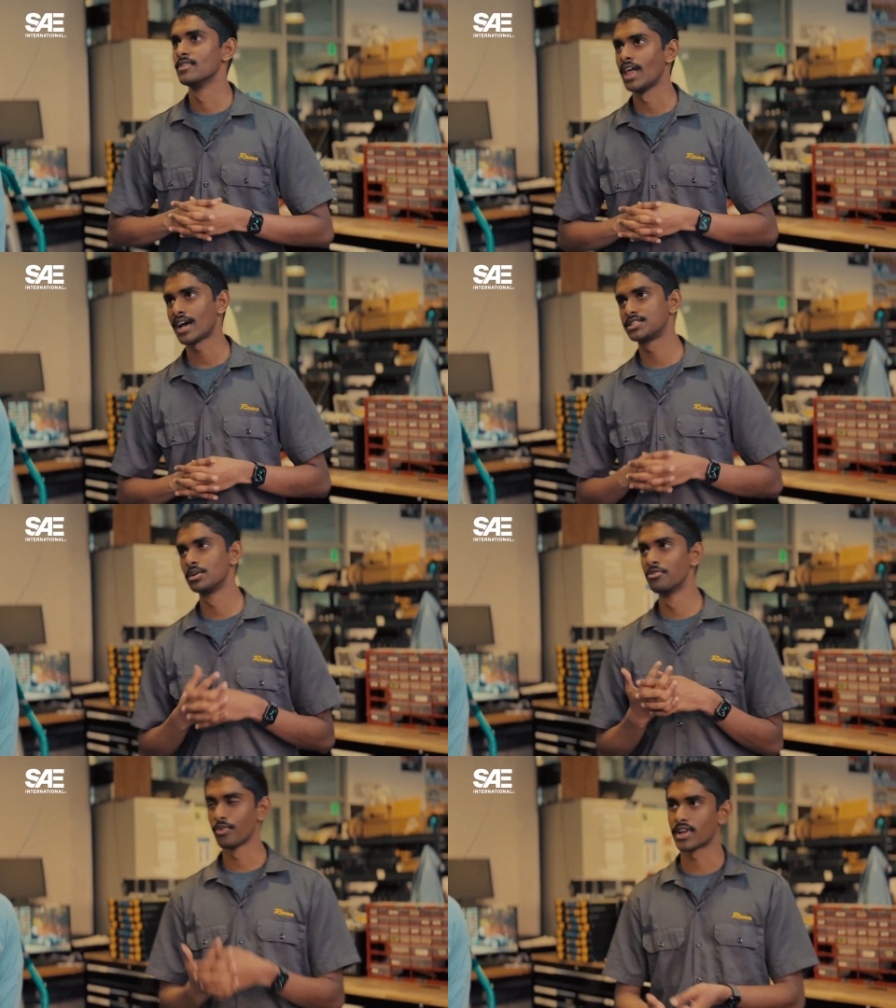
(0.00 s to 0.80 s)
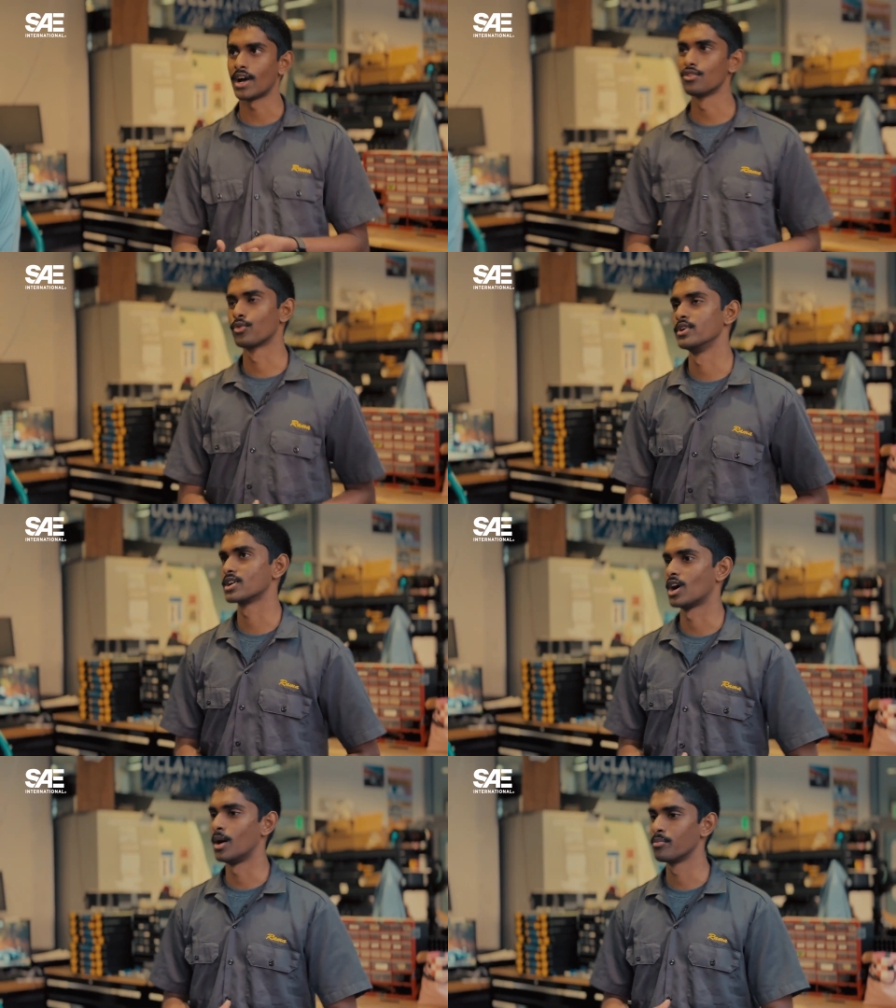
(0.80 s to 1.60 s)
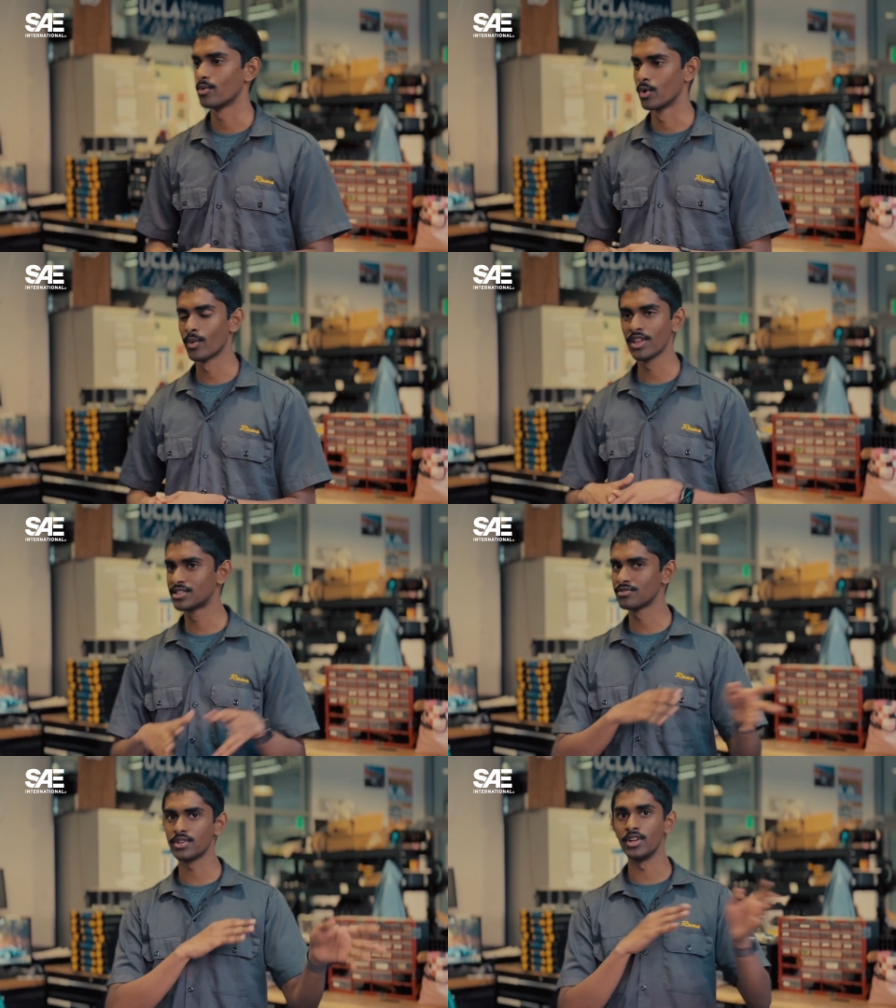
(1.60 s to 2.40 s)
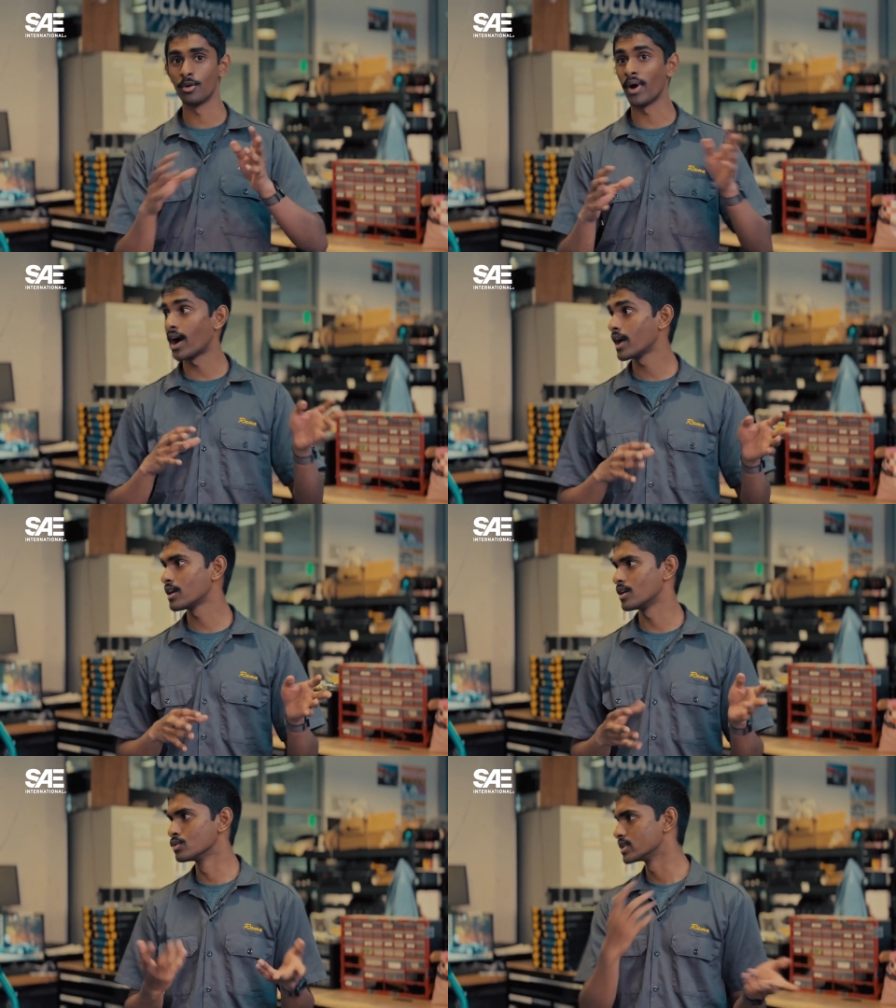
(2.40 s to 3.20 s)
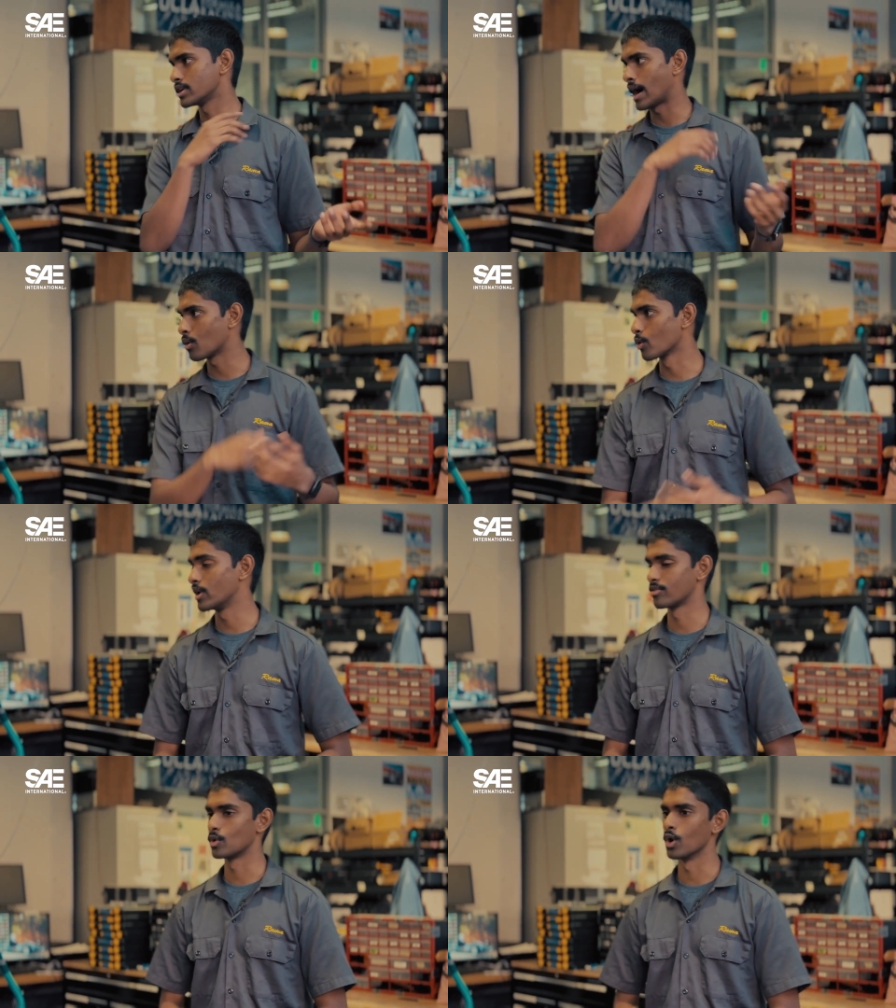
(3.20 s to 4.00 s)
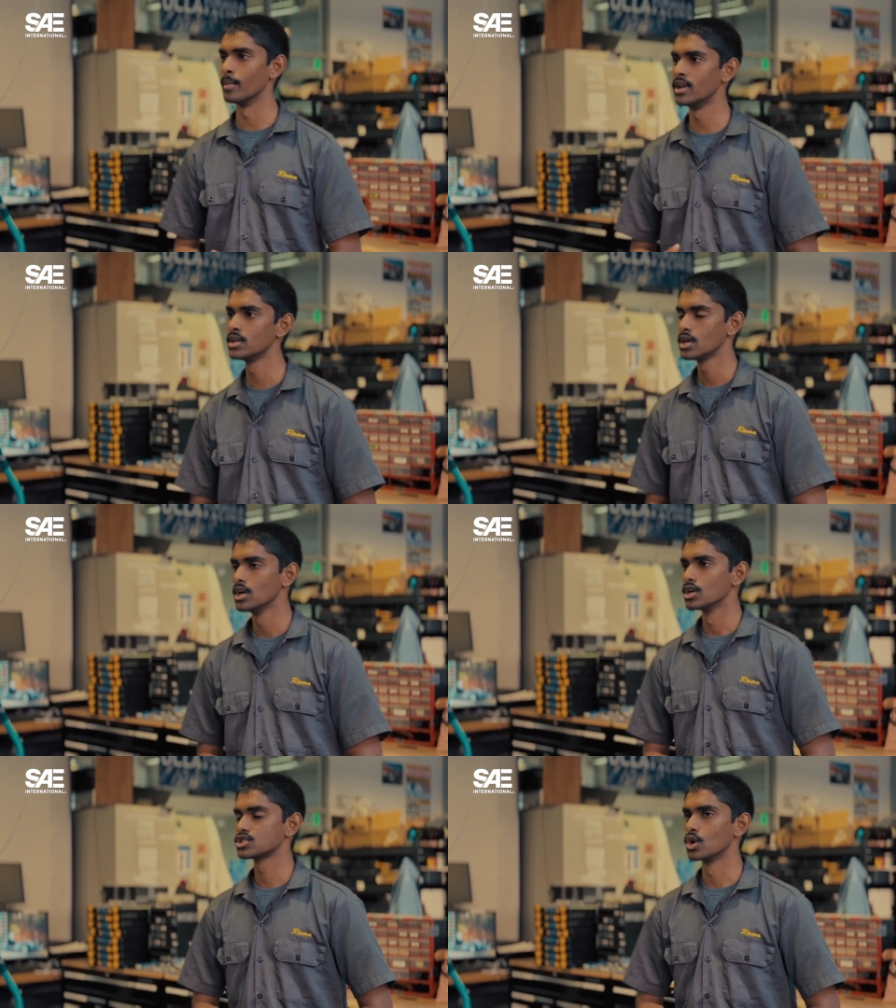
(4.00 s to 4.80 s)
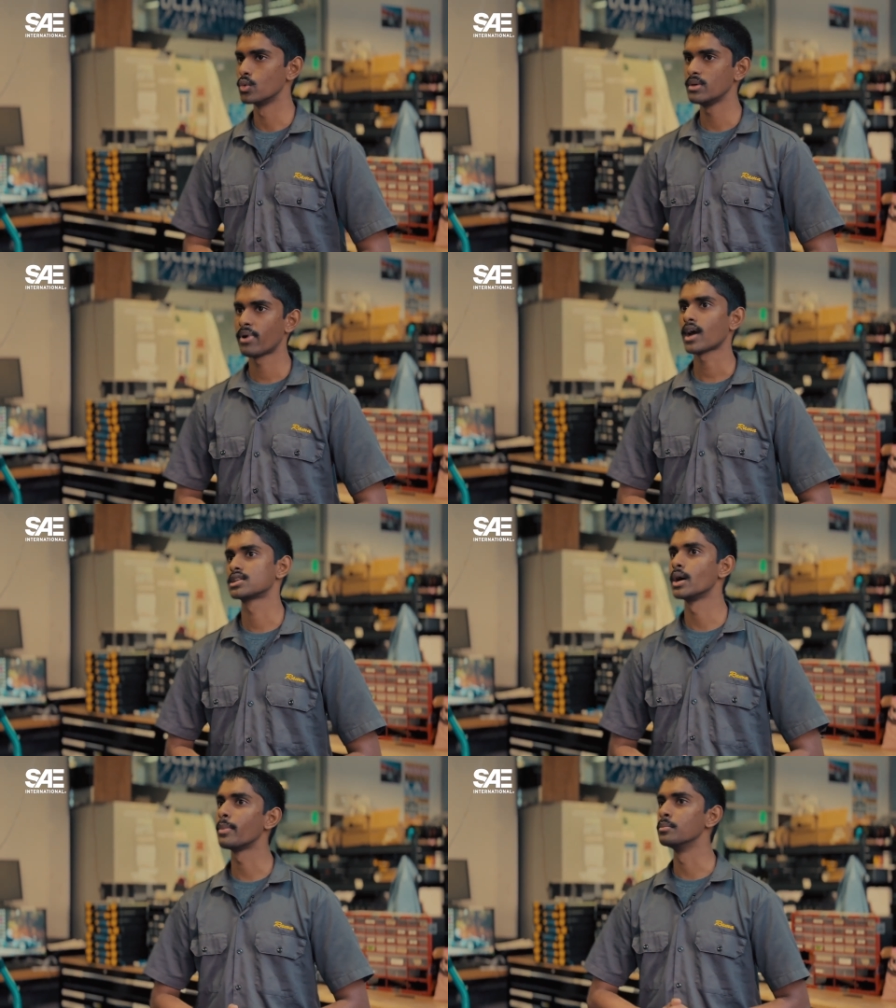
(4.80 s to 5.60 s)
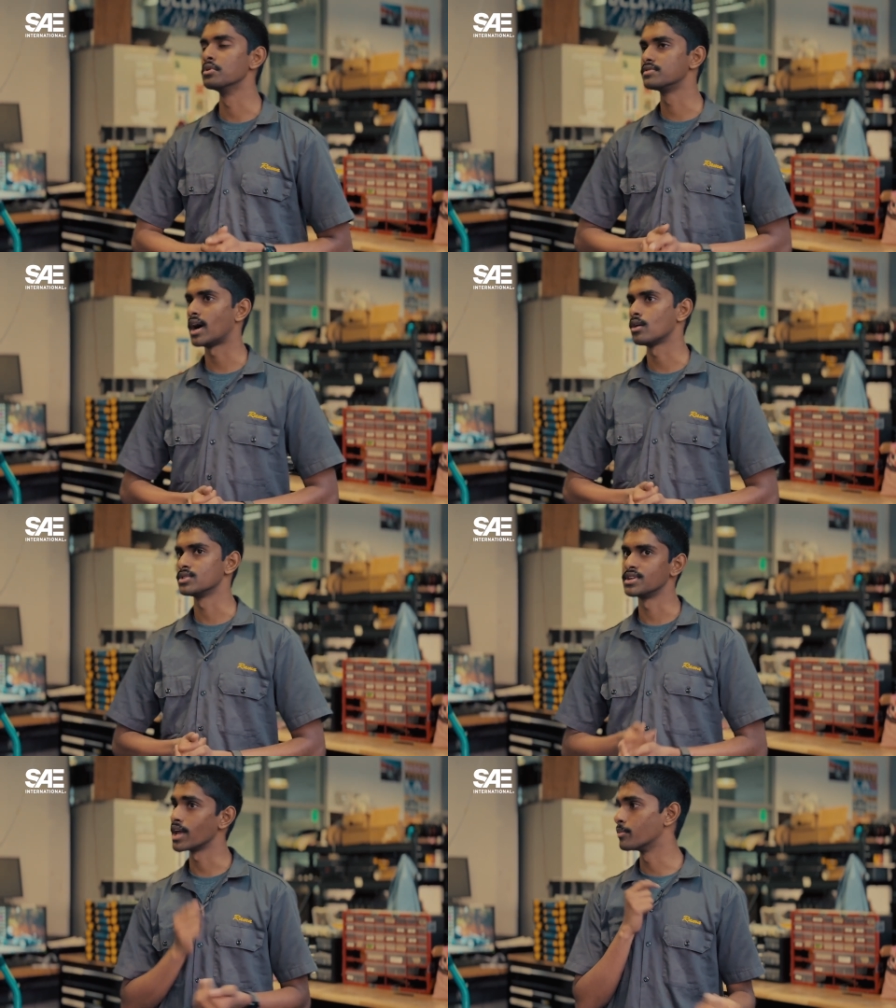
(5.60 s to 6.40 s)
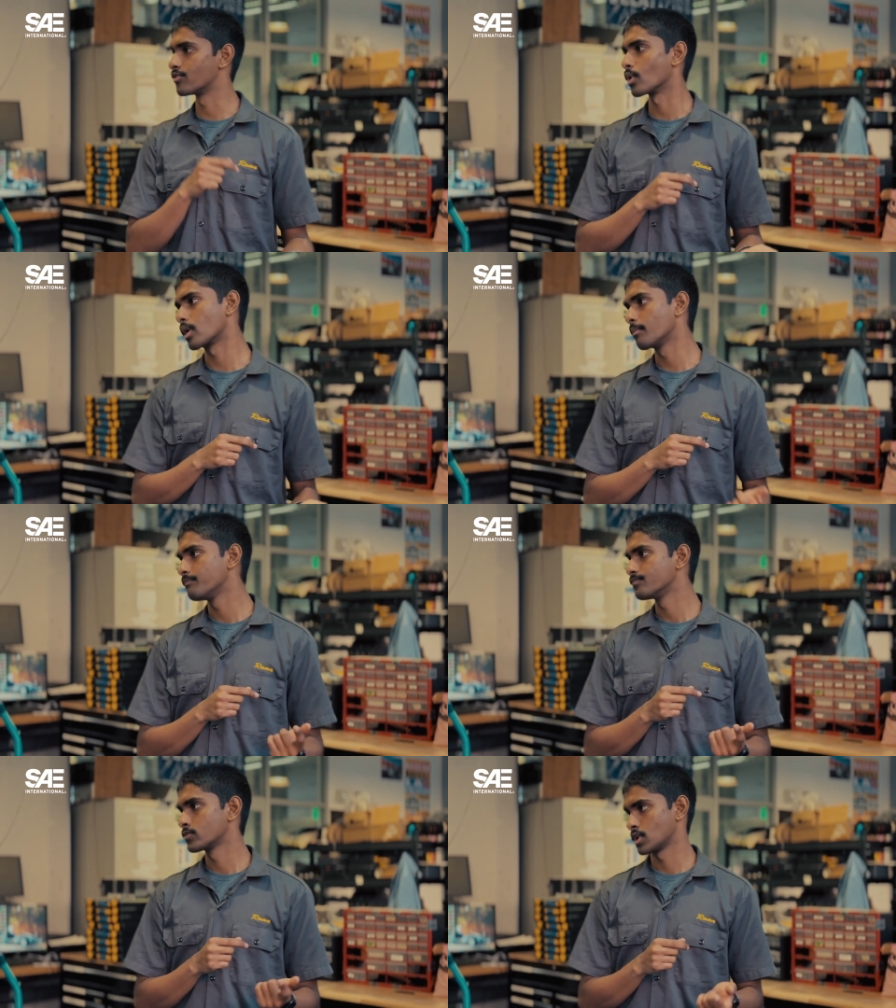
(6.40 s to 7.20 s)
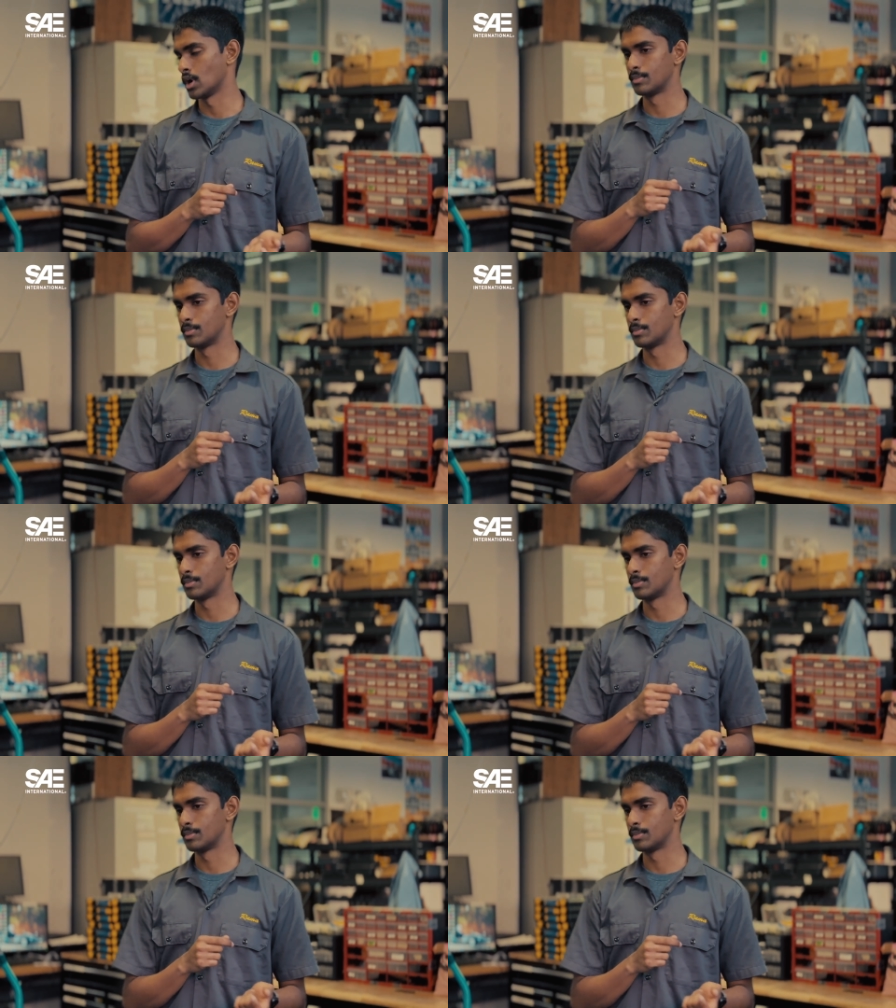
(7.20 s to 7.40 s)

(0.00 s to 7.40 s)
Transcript: Last year before California Comp, we're relatively nearby, only an hour away from Gorman, mm. so we packed up and moved out the day before uh, okay.